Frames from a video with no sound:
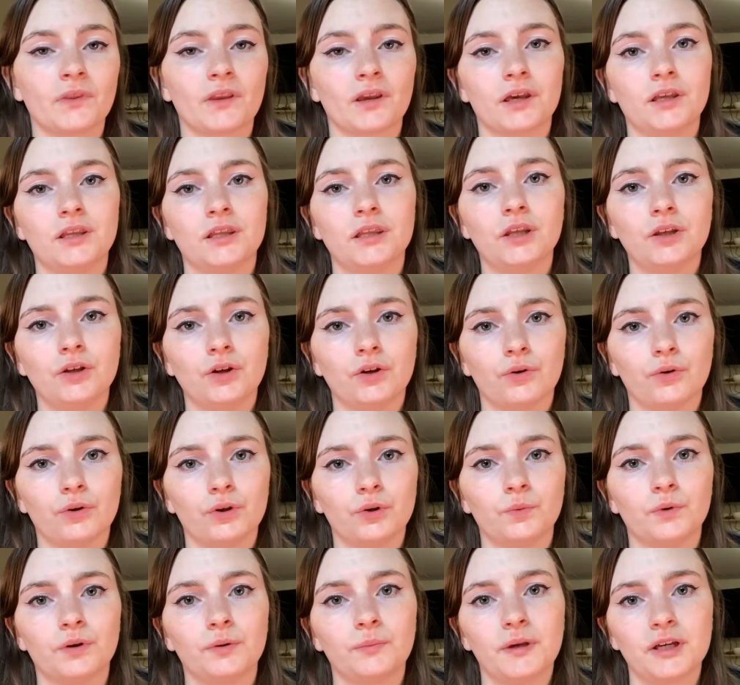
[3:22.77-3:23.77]
because
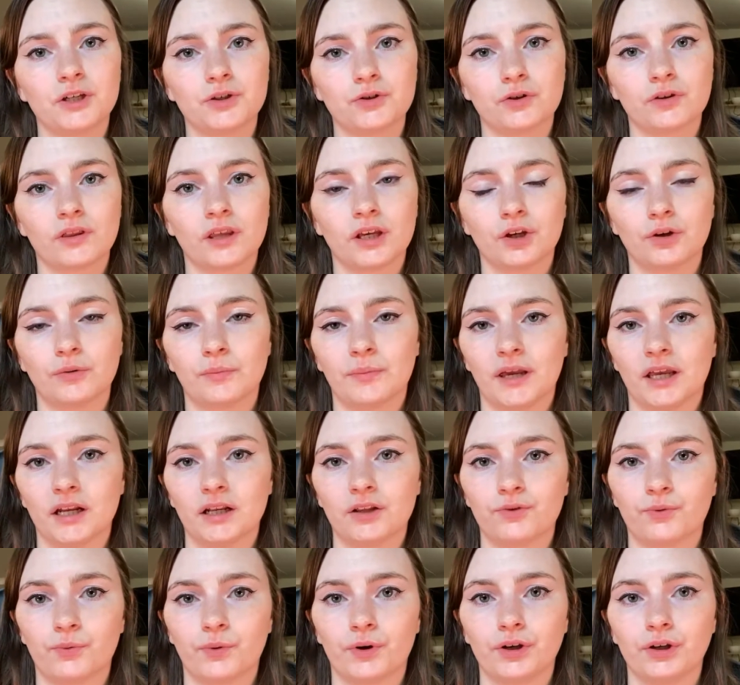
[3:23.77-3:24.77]
you want to make sure that your bed
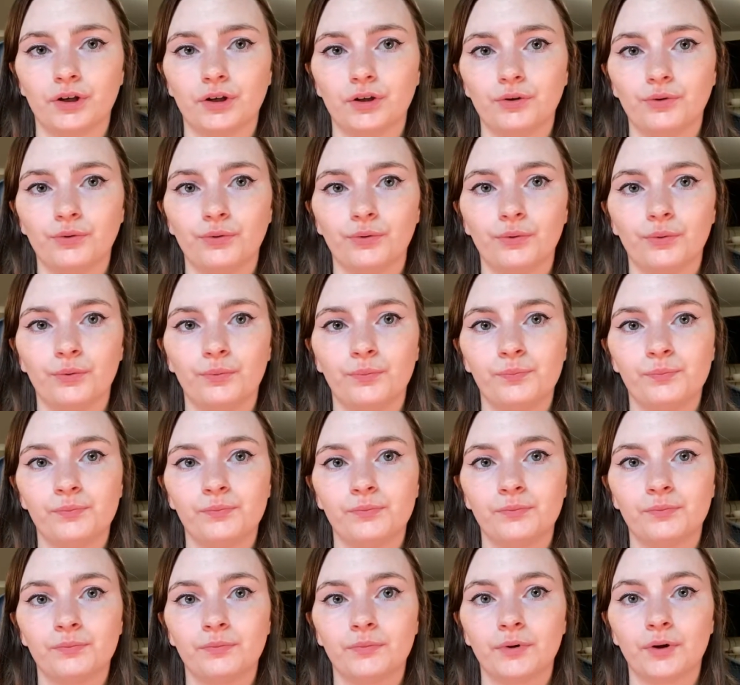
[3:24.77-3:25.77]
is where you
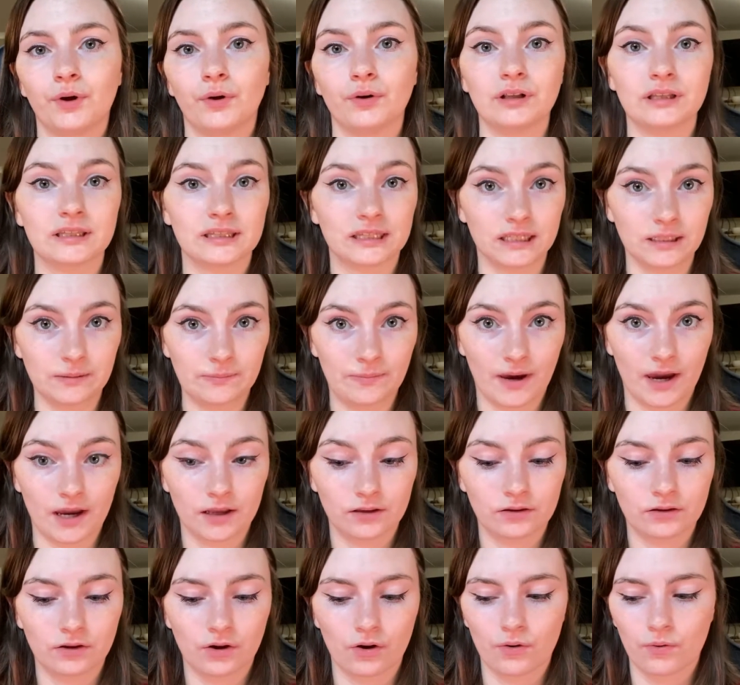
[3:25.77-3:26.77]
go to sleep
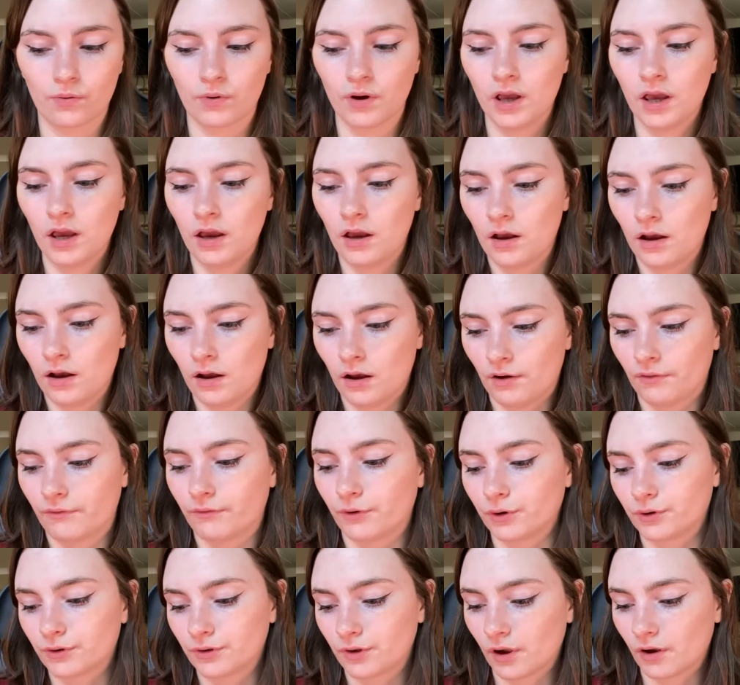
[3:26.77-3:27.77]
at. So
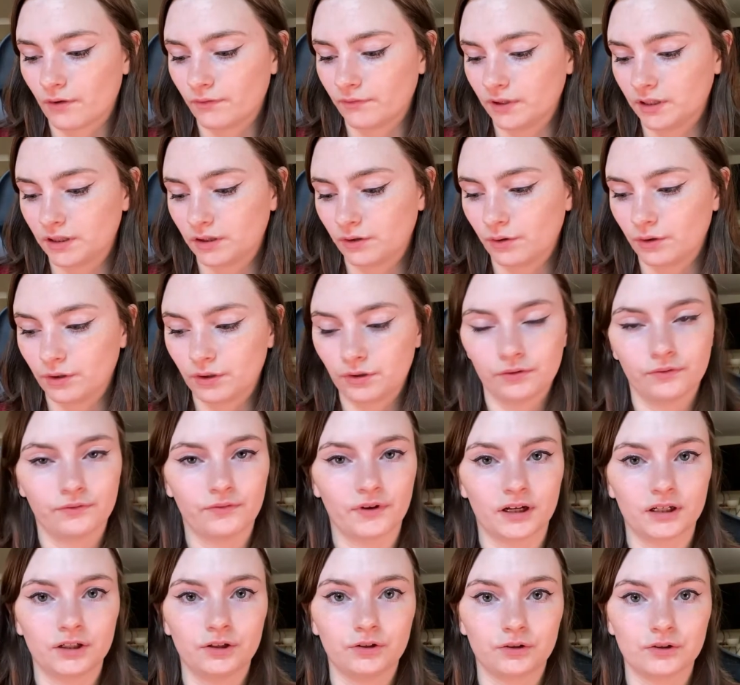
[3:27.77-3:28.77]
first off, it's going to
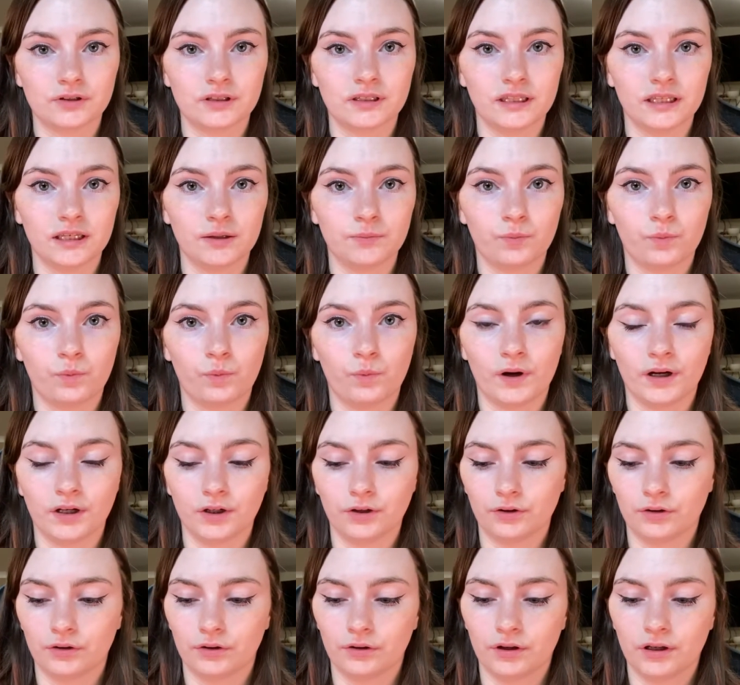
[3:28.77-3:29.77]
affect your sleep when
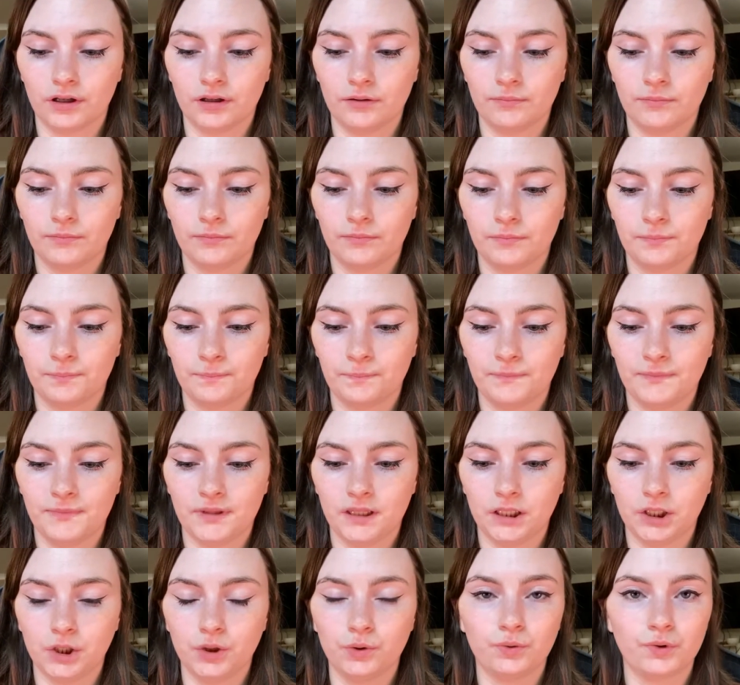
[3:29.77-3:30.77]
you're
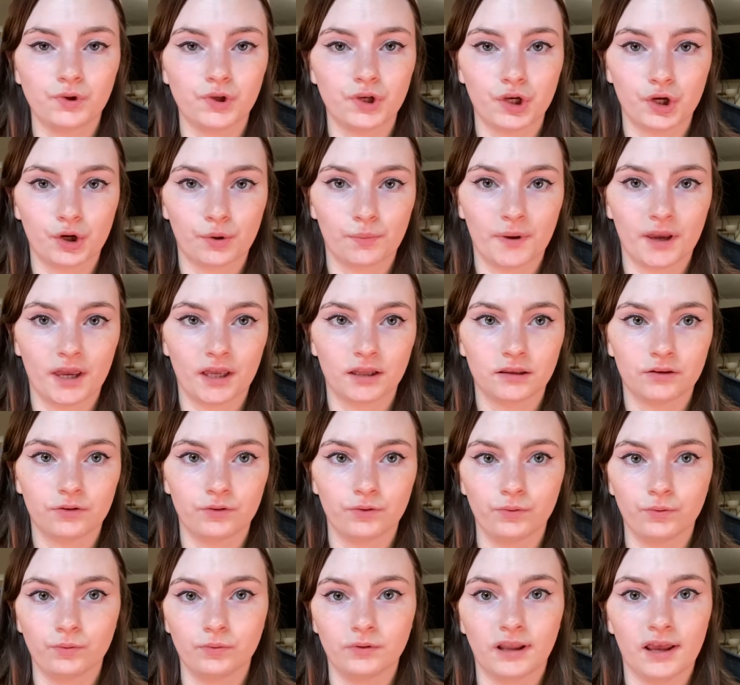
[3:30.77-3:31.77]
using your bed
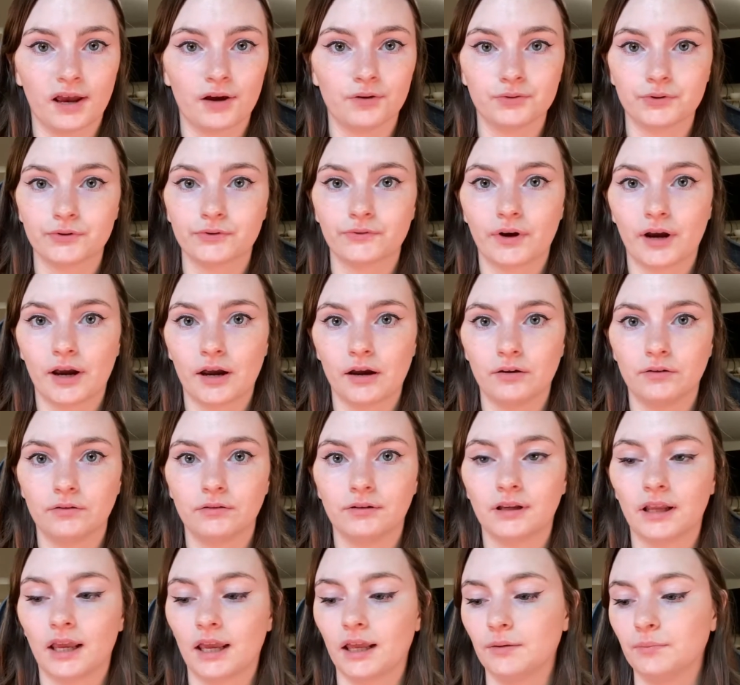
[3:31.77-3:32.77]
to lounge
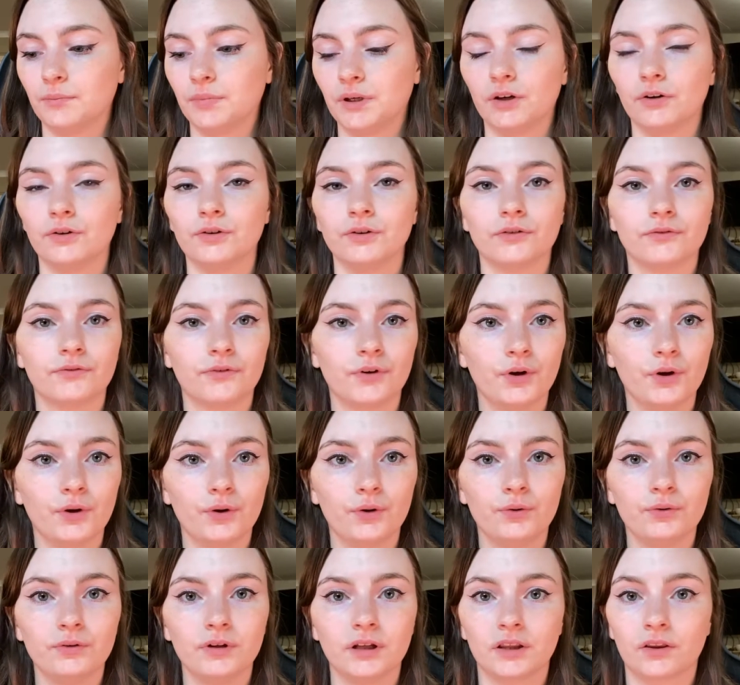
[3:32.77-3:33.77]
around and be on your
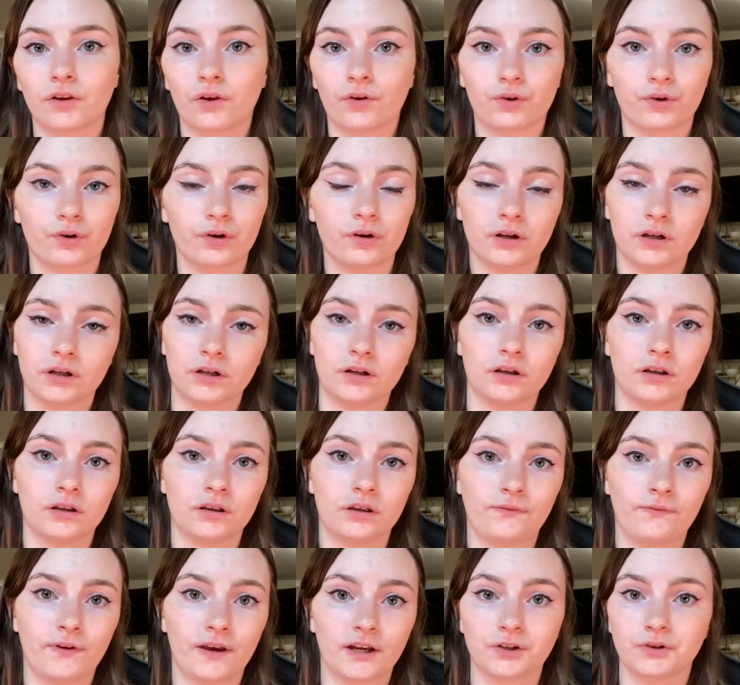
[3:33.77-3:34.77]
phone. It's also going
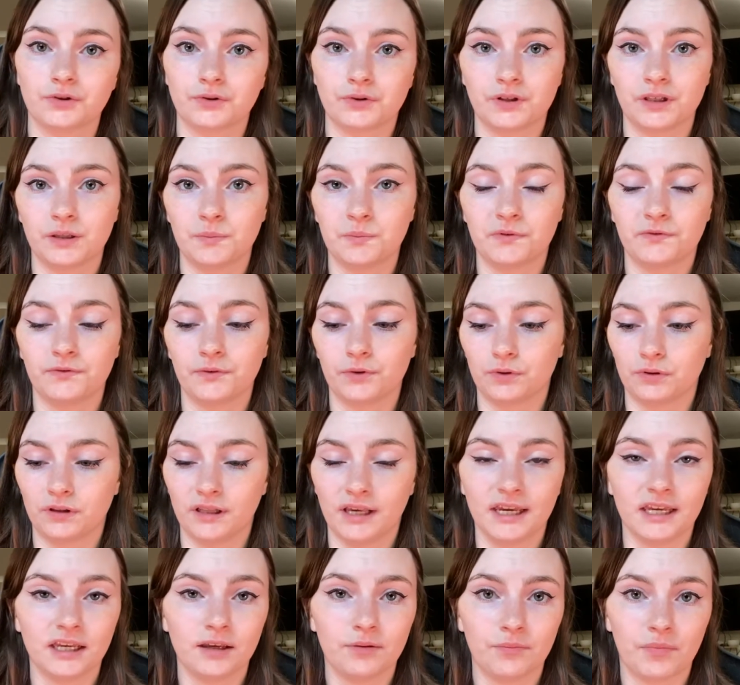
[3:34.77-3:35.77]
to affect your sleep if you're
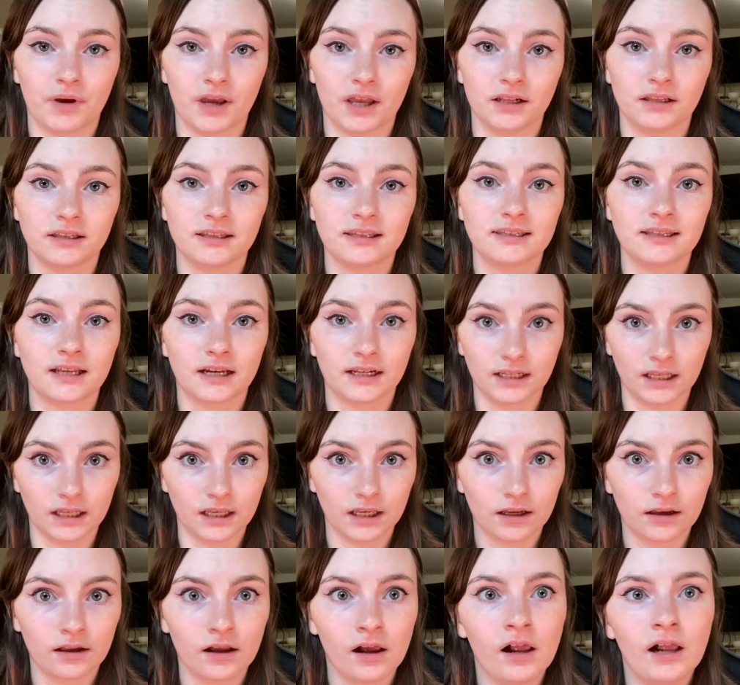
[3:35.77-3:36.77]
laying in bed
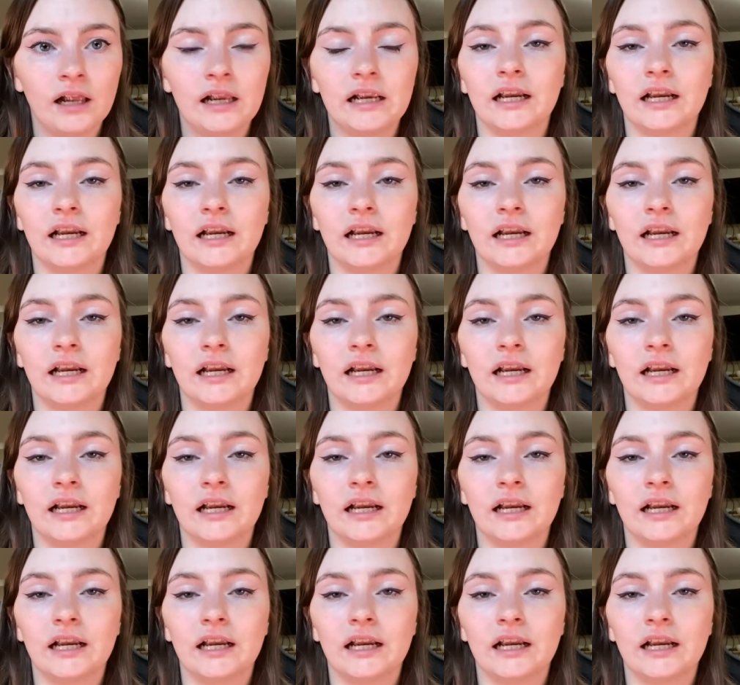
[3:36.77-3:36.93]
studying.